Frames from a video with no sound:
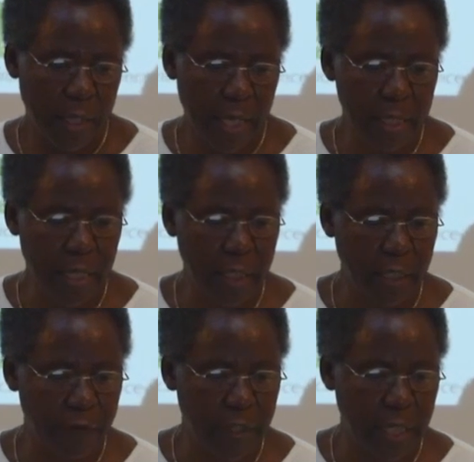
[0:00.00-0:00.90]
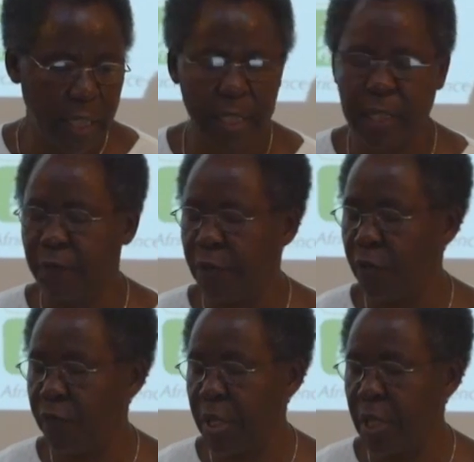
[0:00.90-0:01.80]
The last activity is
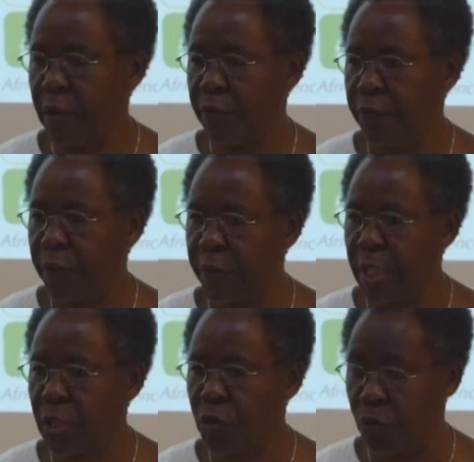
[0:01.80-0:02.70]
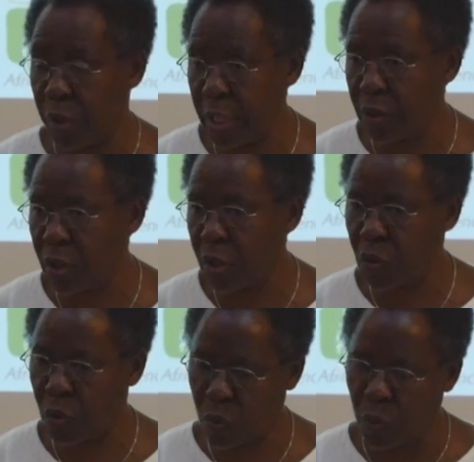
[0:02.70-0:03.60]
involving 50 students,
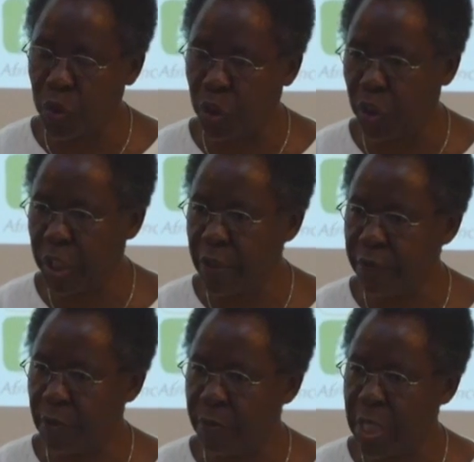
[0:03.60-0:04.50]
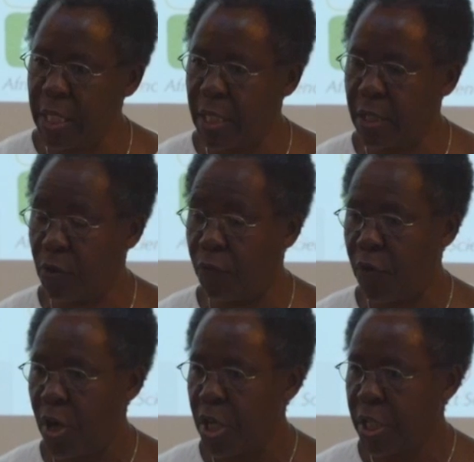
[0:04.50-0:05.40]
school children from ages of
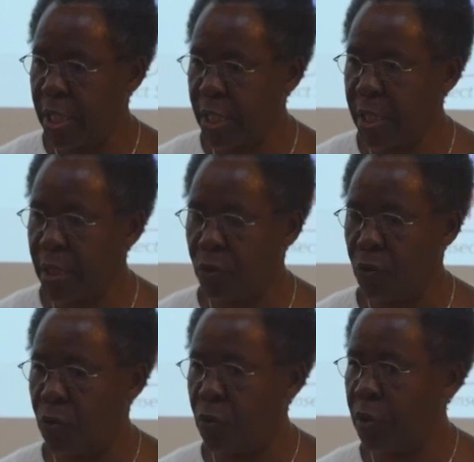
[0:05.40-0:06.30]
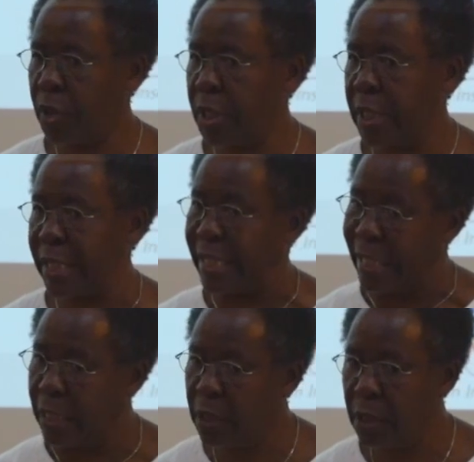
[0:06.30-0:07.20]
6 to
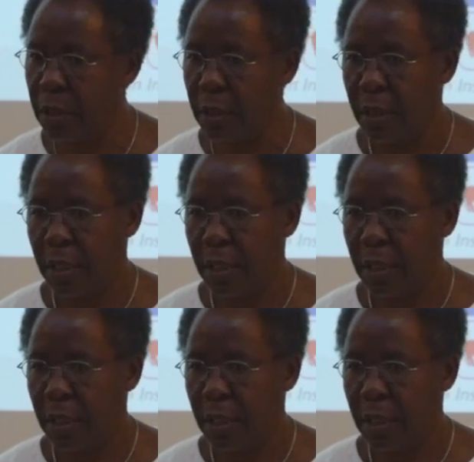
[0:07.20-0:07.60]
16,